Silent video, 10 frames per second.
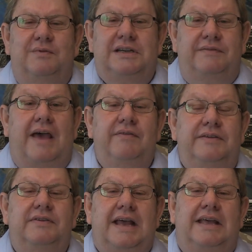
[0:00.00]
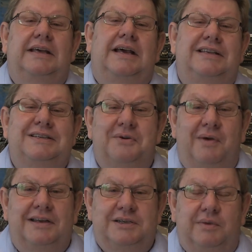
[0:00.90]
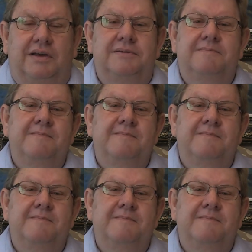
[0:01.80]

which I haven't even had the guts to write about.